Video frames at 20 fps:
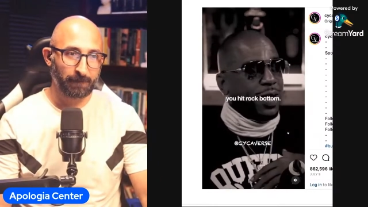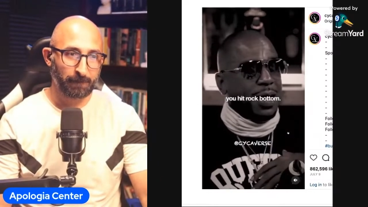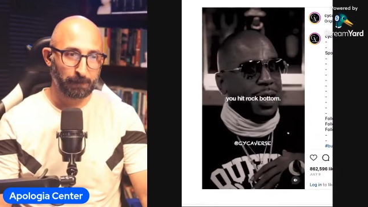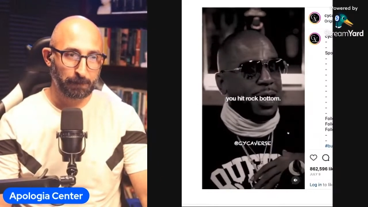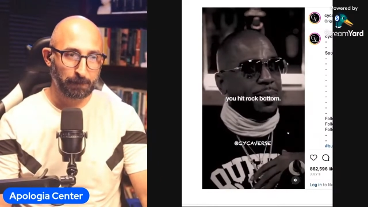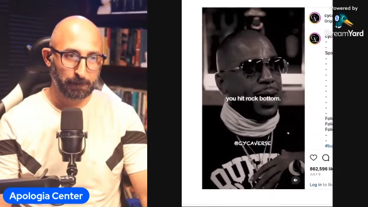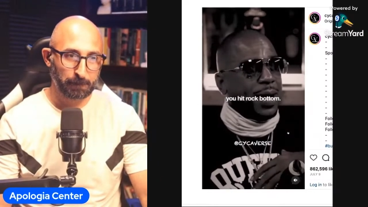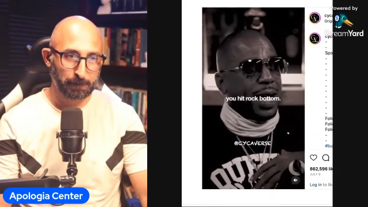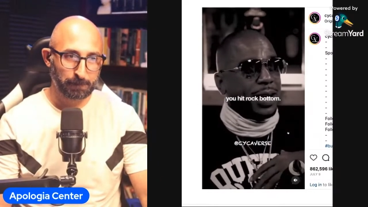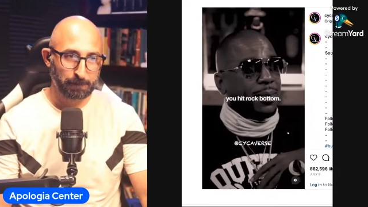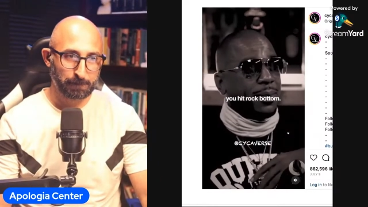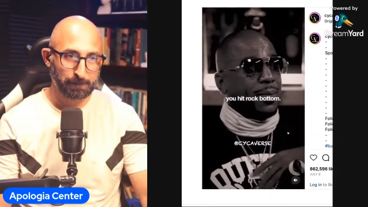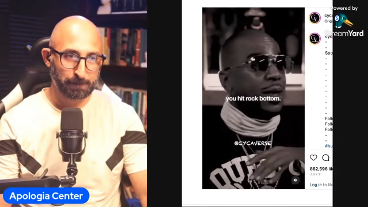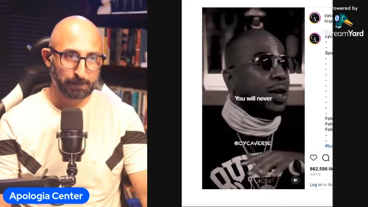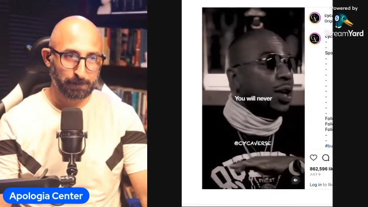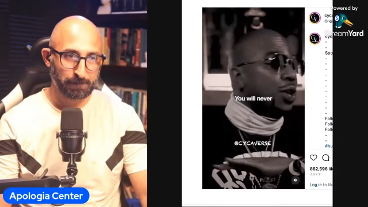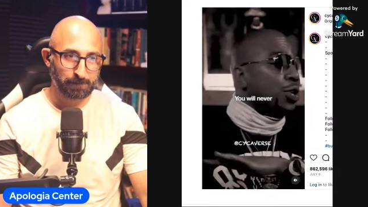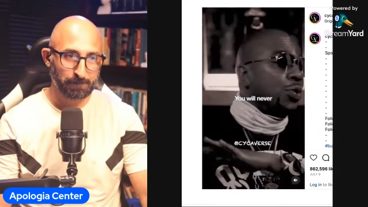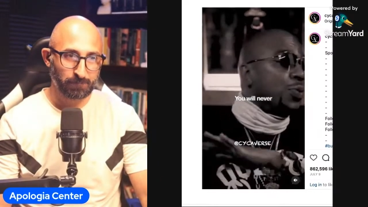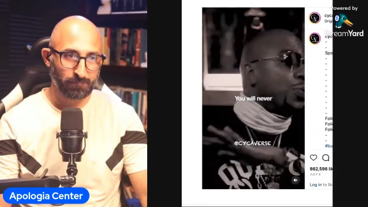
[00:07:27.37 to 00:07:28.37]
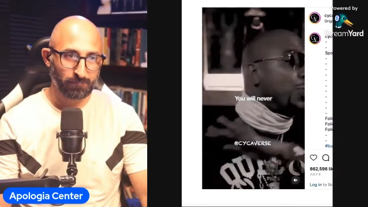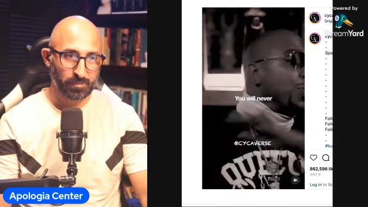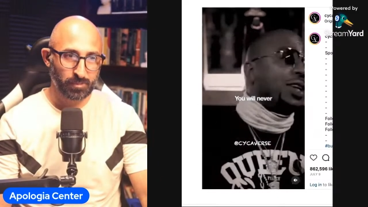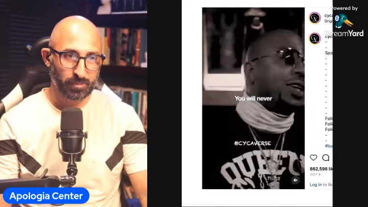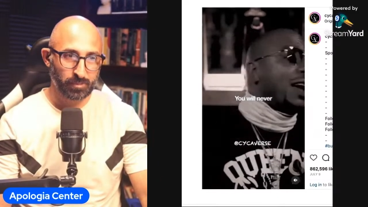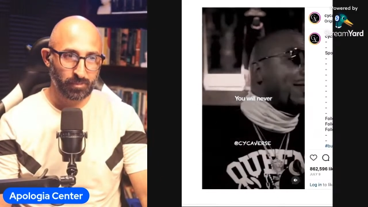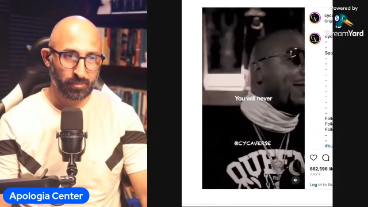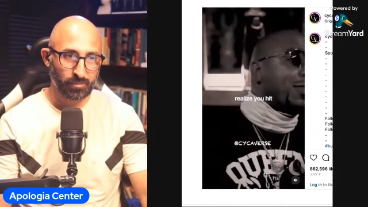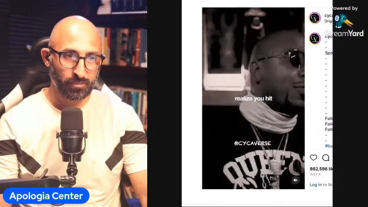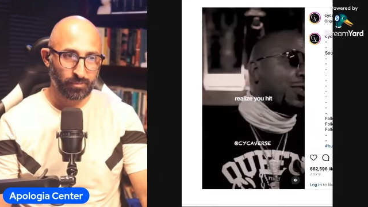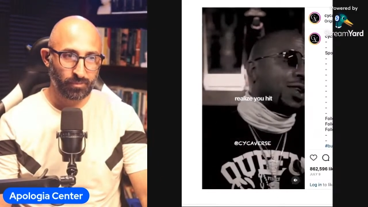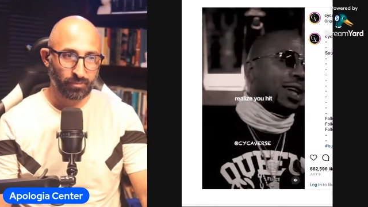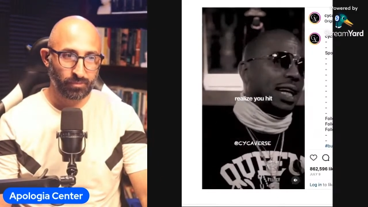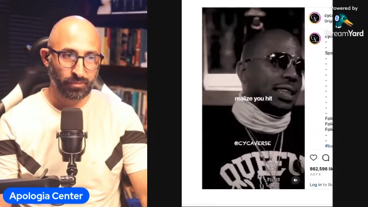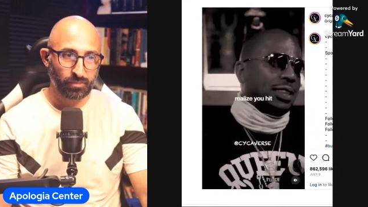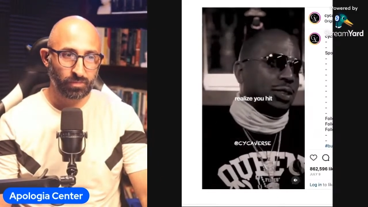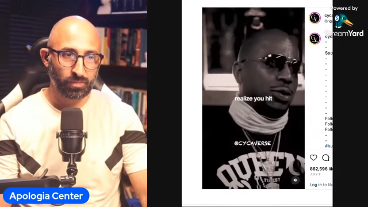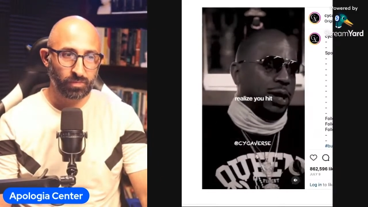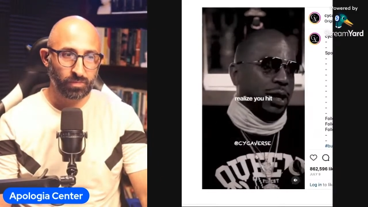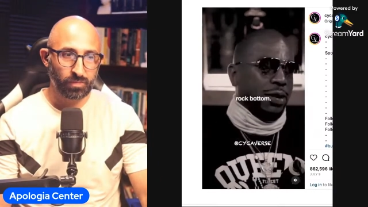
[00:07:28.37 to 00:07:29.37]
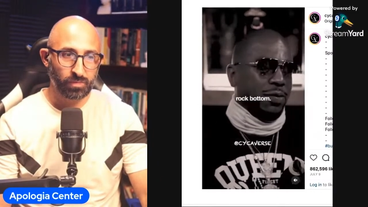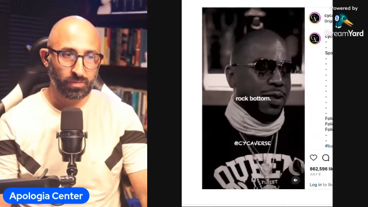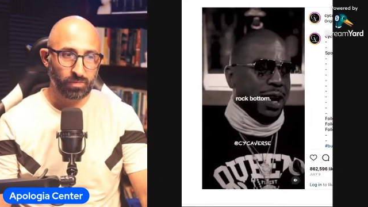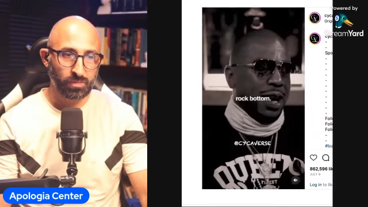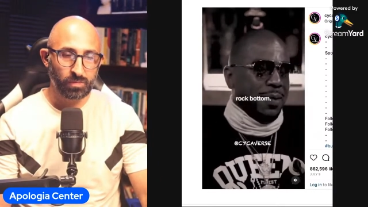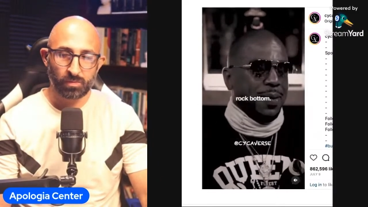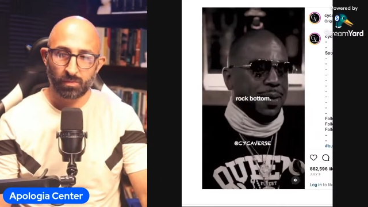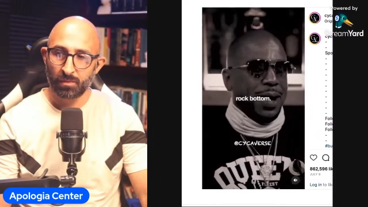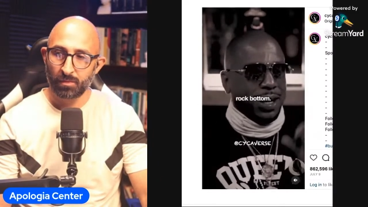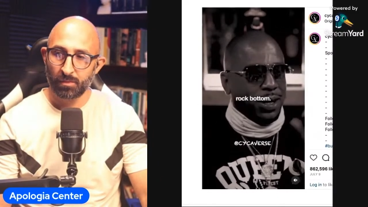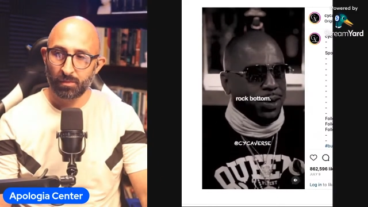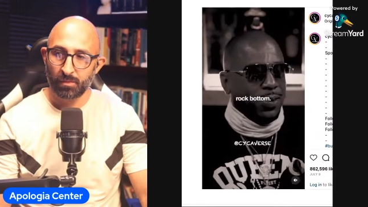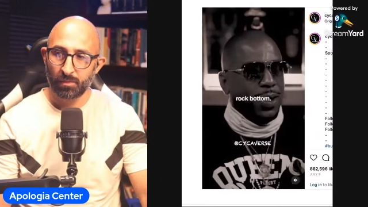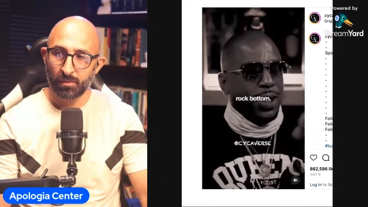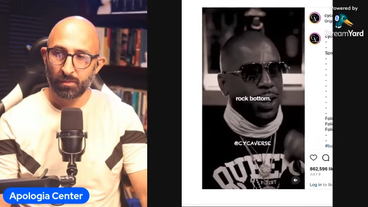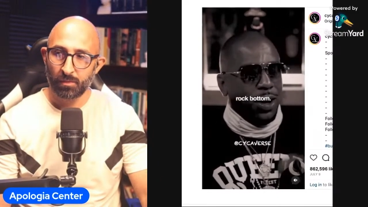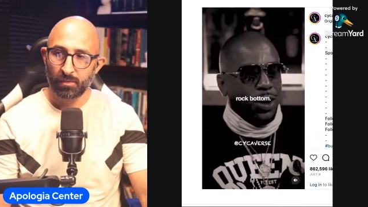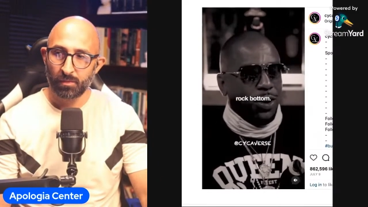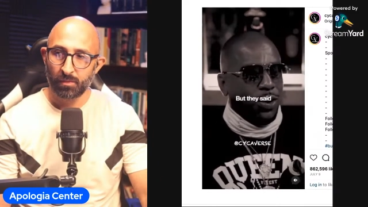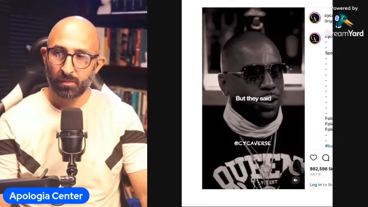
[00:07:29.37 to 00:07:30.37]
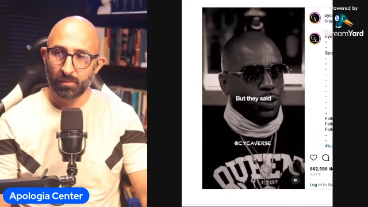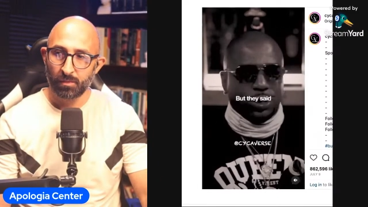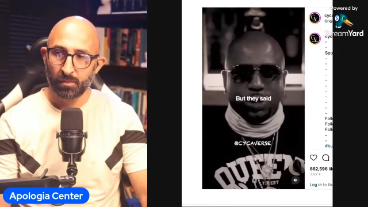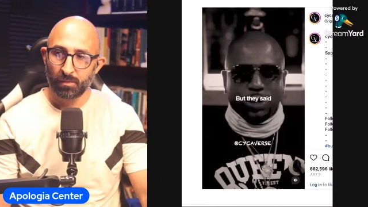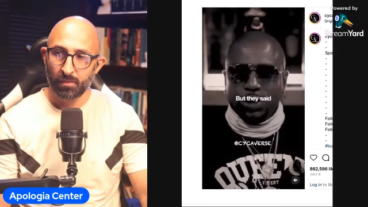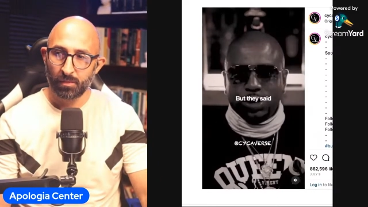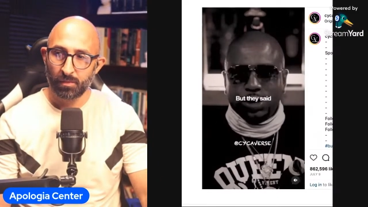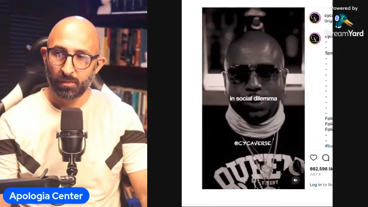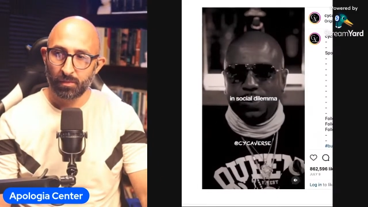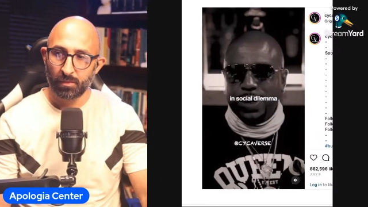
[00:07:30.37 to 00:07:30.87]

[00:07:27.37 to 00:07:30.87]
Speaker 1: rock bottom. You will never realize you're hitting rock bottom on but social